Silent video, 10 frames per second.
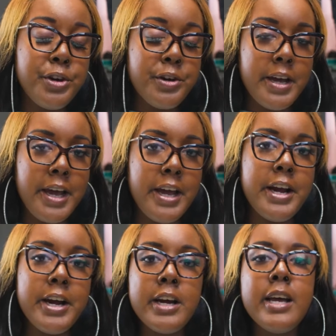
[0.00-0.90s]
your
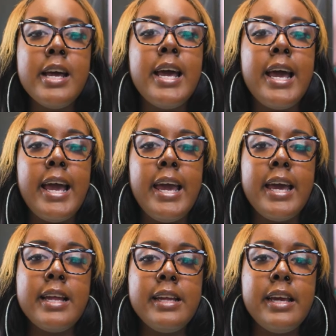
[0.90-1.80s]
hair
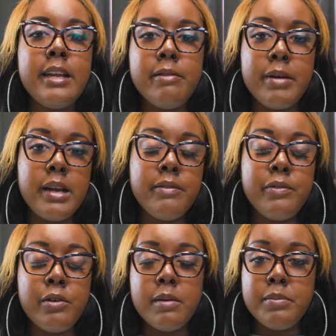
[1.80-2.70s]
and get it ready
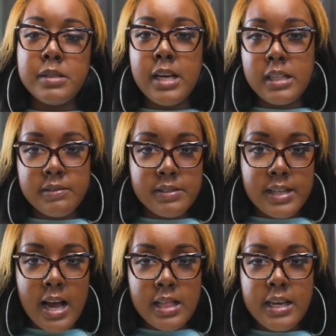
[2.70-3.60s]
for protective
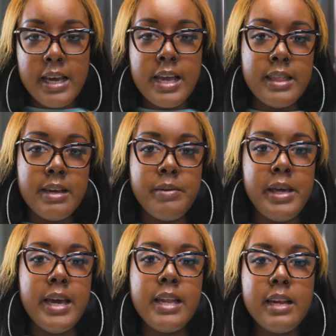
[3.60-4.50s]
styling, and then
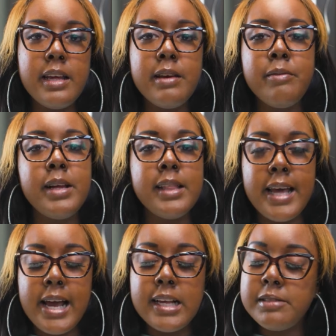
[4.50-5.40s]
we ended it with
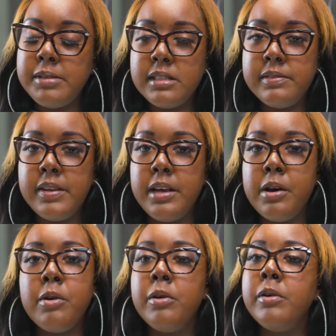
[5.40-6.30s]
last week's
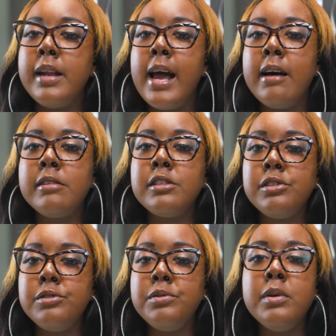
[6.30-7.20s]
video on how
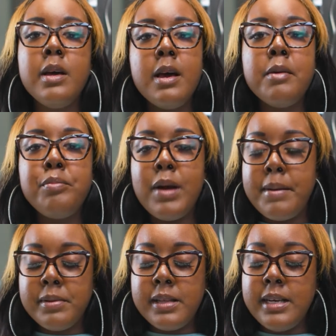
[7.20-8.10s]
to
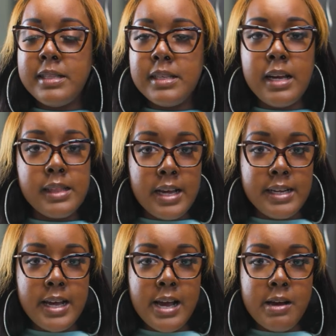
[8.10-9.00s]
properly take
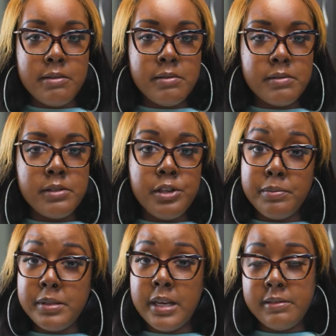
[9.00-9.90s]
that down, your
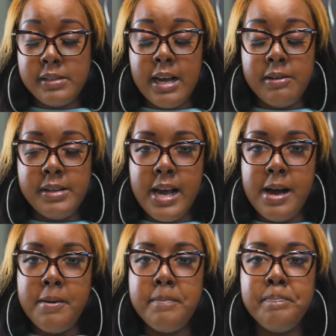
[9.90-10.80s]
protective style
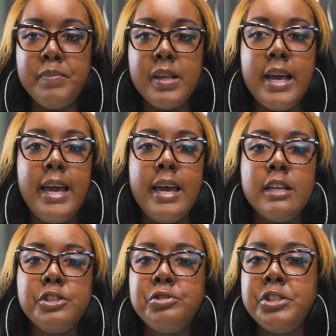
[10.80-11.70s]
down,
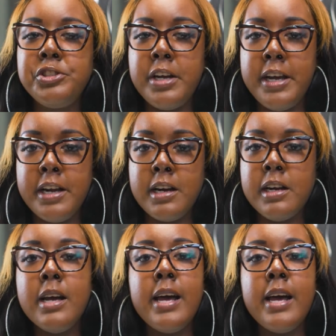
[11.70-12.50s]
and treat your hair